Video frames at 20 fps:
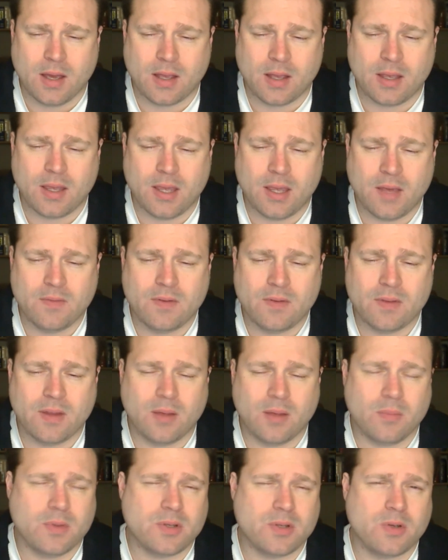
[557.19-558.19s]
given
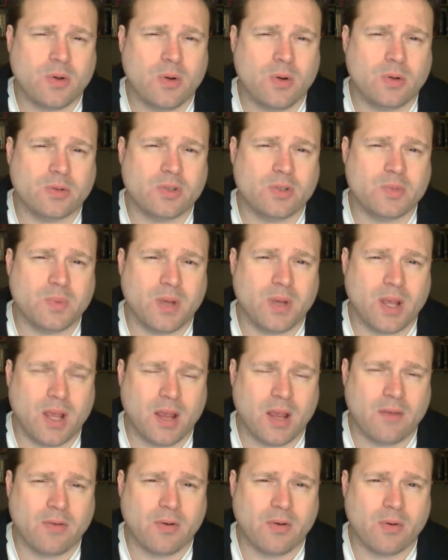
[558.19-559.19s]
that Ms. Coulter's
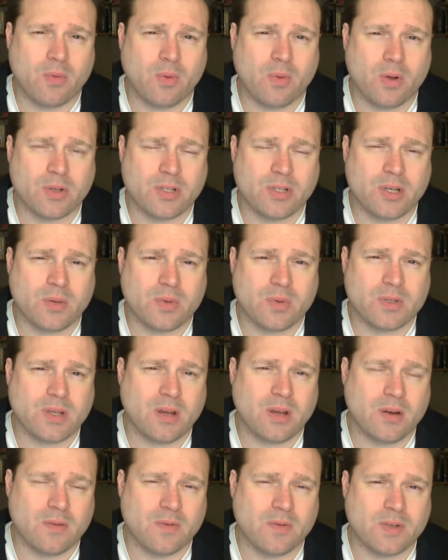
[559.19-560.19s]
behavior while she was
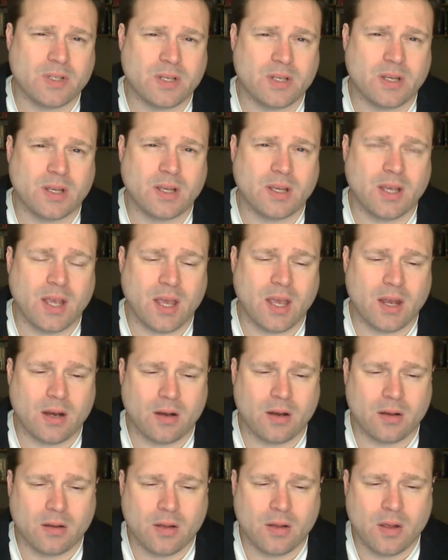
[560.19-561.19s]
here visiting in
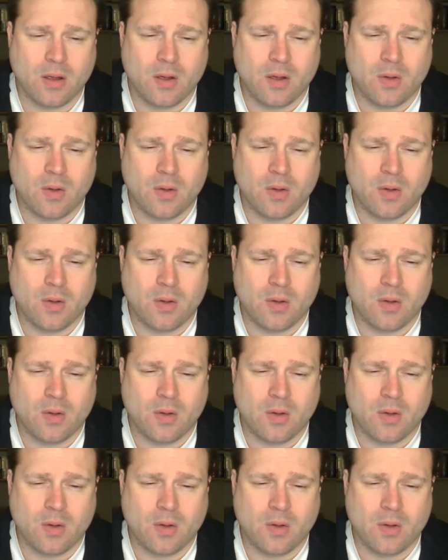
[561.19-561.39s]
Canada